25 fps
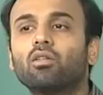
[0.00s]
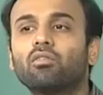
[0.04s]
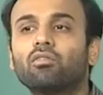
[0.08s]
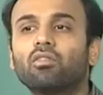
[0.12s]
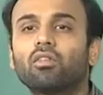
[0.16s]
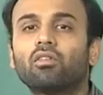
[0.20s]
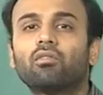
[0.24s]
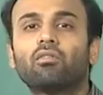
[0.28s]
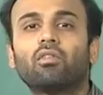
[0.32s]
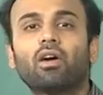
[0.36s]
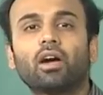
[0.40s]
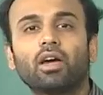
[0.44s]
of
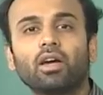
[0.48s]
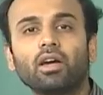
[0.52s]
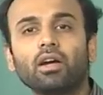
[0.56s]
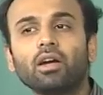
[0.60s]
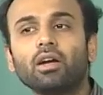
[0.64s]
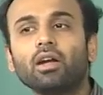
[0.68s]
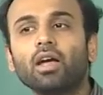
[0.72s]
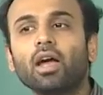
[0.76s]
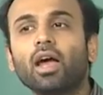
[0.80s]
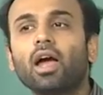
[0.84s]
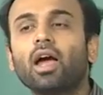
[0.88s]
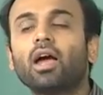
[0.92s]
a
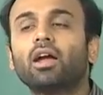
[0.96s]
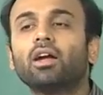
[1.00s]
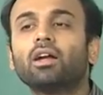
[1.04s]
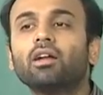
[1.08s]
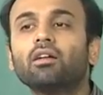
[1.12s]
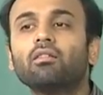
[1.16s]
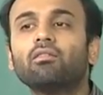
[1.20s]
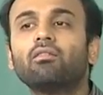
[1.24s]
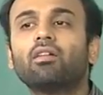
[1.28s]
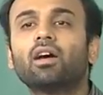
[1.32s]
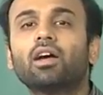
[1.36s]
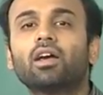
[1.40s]
wired and
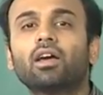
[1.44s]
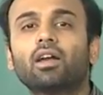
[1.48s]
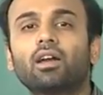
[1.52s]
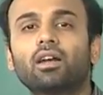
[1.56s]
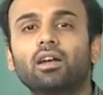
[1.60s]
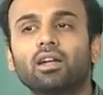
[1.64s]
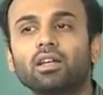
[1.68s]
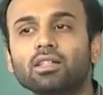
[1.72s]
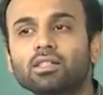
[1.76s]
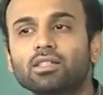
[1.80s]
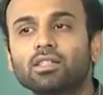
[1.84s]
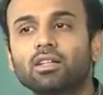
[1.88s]
a
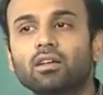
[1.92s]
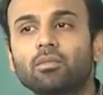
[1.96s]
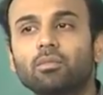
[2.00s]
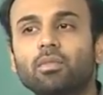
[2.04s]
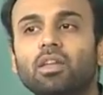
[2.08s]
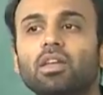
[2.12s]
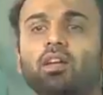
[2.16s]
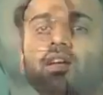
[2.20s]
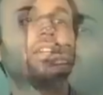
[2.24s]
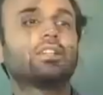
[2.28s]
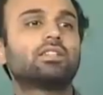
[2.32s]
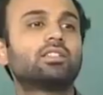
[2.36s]
wireless
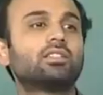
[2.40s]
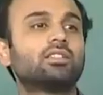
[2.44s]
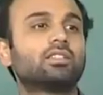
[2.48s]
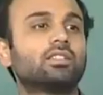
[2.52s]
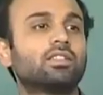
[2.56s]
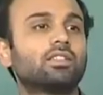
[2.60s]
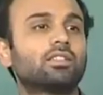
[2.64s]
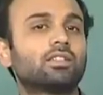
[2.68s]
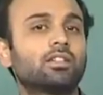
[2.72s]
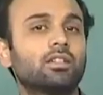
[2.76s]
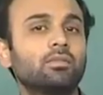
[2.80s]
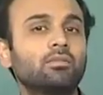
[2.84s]
communication
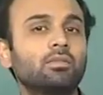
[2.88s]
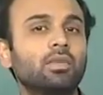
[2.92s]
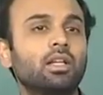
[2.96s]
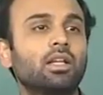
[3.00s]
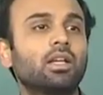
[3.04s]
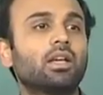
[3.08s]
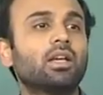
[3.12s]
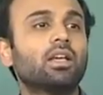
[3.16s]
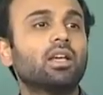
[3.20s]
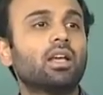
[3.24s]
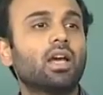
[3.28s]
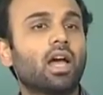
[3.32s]
system.
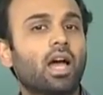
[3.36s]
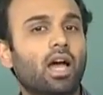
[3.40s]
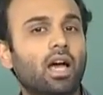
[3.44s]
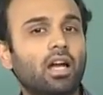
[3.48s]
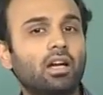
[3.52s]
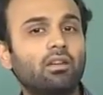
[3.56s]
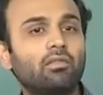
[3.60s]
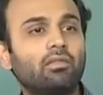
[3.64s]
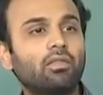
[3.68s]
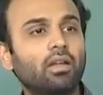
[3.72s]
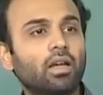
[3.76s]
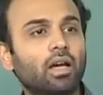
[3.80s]

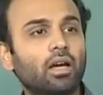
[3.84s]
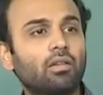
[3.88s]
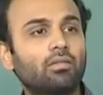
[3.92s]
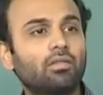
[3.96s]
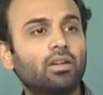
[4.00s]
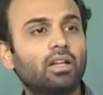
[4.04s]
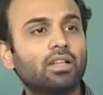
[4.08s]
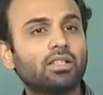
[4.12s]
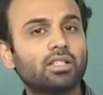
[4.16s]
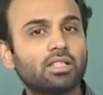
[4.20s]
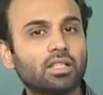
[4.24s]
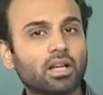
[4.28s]
And we
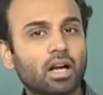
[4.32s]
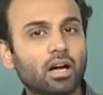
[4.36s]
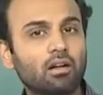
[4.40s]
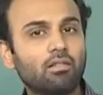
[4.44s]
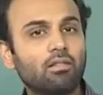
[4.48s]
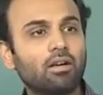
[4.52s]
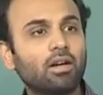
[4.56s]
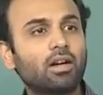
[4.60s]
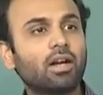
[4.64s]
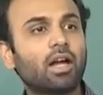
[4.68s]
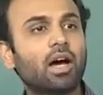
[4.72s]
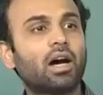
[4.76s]
have
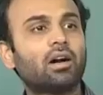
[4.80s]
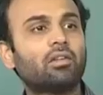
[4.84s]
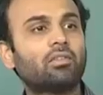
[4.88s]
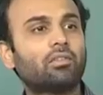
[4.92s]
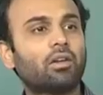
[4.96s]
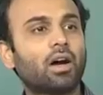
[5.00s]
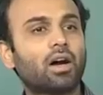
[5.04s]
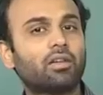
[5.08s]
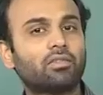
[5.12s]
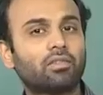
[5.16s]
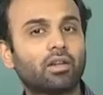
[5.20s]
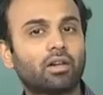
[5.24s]
discovered
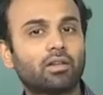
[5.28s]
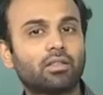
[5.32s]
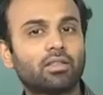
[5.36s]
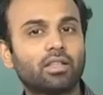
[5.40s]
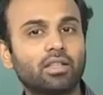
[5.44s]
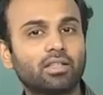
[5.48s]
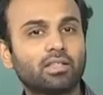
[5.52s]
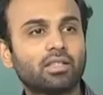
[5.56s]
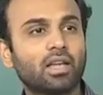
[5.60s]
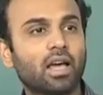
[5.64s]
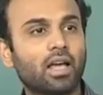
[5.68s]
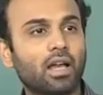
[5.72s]
after
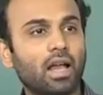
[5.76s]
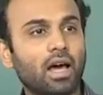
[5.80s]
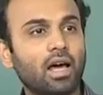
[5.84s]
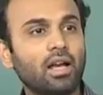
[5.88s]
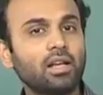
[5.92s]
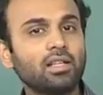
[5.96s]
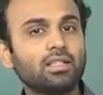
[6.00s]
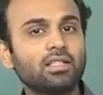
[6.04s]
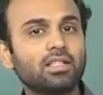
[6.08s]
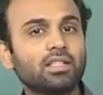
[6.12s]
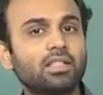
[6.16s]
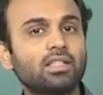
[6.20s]
this
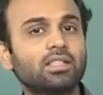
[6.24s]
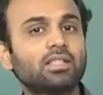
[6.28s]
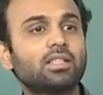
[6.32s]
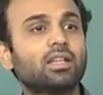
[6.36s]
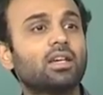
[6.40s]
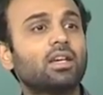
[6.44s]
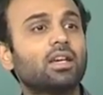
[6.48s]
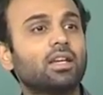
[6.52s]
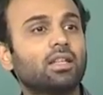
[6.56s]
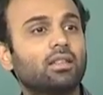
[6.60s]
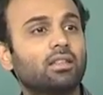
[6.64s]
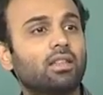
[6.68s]
analysis
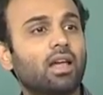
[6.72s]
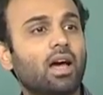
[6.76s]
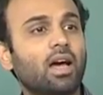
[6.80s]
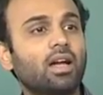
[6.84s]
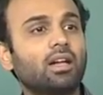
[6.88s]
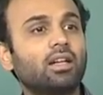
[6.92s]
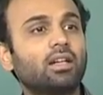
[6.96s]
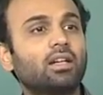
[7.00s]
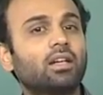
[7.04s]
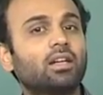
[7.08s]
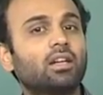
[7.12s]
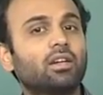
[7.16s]

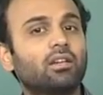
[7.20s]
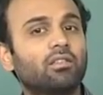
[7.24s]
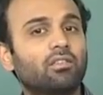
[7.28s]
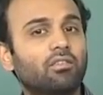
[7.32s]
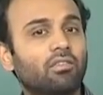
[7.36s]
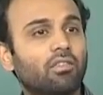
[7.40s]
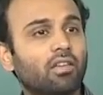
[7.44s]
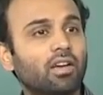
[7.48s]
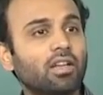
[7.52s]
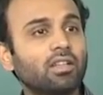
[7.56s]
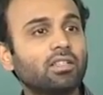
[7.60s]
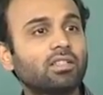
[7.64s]
that
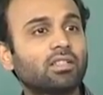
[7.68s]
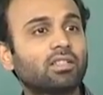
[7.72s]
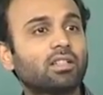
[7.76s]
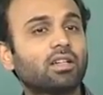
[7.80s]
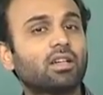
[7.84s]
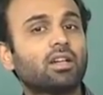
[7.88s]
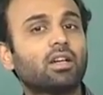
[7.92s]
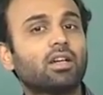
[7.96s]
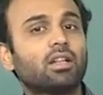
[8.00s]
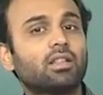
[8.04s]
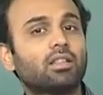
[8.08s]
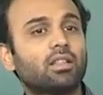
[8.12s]
first,
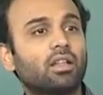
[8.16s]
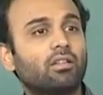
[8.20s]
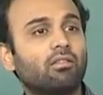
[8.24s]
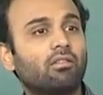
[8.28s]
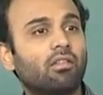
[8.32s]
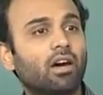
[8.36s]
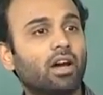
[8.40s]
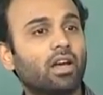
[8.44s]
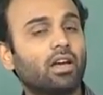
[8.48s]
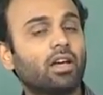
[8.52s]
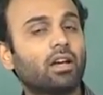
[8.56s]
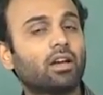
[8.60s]
the
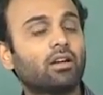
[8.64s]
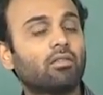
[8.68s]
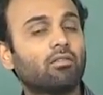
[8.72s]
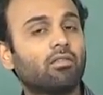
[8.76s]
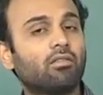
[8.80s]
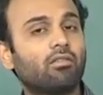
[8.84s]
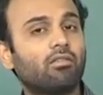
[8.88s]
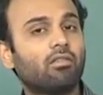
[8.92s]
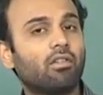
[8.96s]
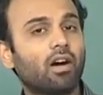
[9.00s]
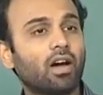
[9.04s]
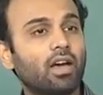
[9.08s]

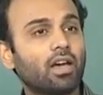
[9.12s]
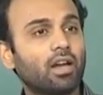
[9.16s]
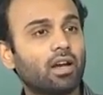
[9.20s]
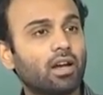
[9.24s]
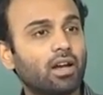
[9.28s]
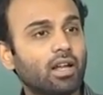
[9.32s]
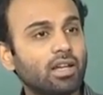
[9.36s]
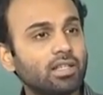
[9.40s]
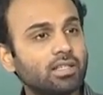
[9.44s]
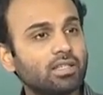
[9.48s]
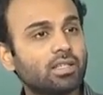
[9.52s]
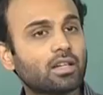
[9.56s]

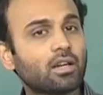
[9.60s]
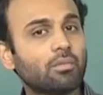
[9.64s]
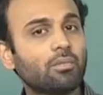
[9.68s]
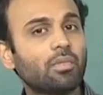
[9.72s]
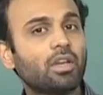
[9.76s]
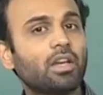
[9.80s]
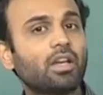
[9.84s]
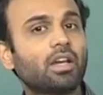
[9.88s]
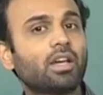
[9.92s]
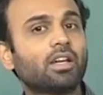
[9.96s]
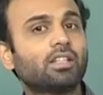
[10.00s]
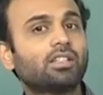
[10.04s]
wireless
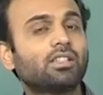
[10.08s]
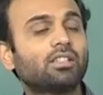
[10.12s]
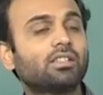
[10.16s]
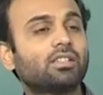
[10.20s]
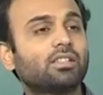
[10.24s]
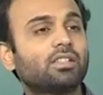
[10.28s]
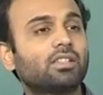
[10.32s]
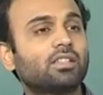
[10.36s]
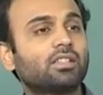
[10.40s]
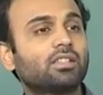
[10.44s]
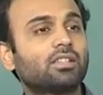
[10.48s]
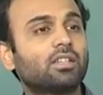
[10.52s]
communication
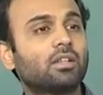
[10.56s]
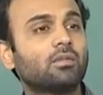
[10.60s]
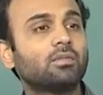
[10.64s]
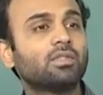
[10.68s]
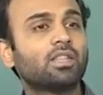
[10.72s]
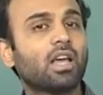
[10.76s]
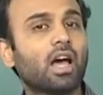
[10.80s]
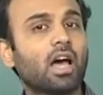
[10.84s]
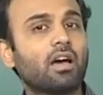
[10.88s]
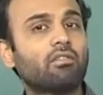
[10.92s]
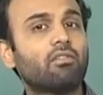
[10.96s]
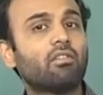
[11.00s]

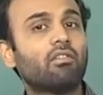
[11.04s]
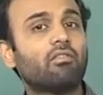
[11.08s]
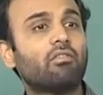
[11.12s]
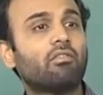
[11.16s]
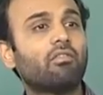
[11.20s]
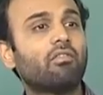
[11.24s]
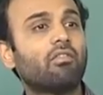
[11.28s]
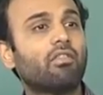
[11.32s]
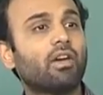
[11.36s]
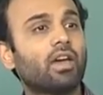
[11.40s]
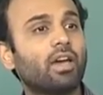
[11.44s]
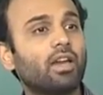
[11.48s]
systems have a
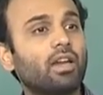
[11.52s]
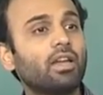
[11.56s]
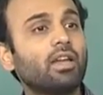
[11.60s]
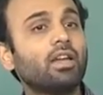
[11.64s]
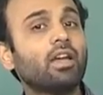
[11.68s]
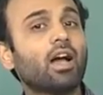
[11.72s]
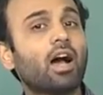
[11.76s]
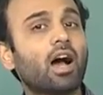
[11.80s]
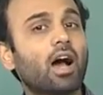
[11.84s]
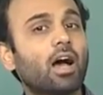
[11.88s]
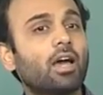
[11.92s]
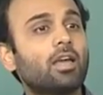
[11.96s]

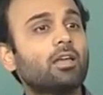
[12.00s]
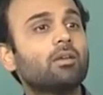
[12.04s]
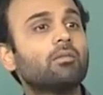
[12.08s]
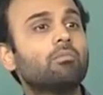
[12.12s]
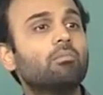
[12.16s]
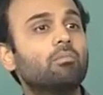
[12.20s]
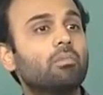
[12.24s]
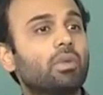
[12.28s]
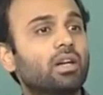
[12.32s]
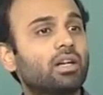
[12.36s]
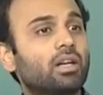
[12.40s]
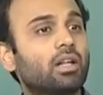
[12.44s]
very high
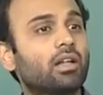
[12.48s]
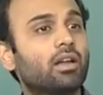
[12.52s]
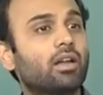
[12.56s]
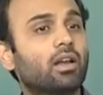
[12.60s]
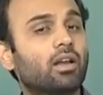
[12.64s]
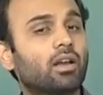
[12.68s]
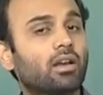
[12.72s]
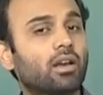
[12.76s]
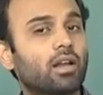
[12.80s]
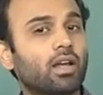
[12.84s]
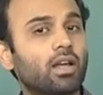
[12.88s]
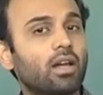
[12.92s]
bit
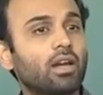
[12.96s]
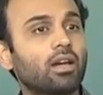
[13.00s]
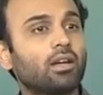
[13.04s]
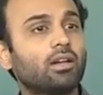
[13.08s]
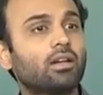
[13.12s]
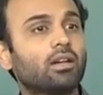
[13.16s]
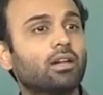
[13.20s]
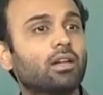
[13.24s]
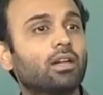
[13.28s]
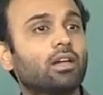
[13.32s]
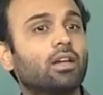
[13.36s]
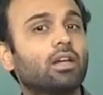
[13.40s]
error rate,
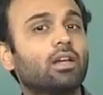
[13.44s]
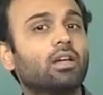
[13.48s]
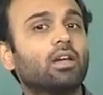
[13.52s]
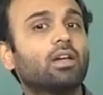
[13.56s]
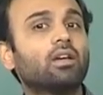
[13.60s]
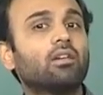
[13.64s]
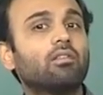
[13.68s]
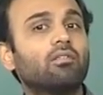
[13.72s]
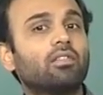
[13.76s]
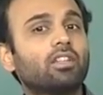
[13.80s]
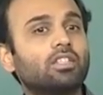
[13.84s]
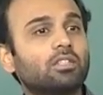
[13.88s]

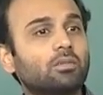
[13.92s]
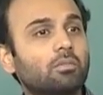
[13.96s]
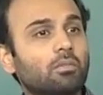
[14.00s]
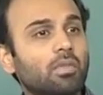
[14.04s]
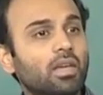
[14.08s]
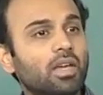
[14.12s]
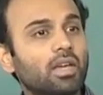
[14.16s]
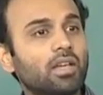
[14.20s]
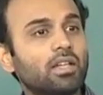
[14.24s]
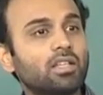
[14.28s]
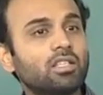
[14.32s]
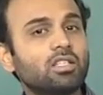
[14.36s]
which
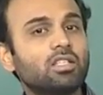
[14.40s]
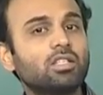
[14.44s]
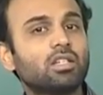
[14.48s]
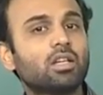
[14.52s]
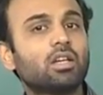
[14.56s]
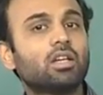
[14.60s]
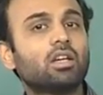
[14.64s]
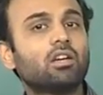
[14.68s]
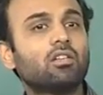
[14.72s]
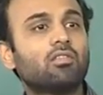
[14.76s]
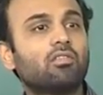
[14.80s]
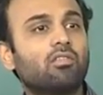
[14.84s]
means
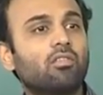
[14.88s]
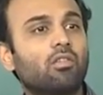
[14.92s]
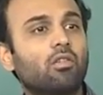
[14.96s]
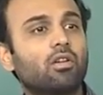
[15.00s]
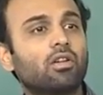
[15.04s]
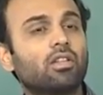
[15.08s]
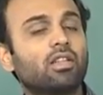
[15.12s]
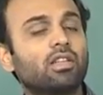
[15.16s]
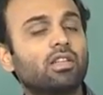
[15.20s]
for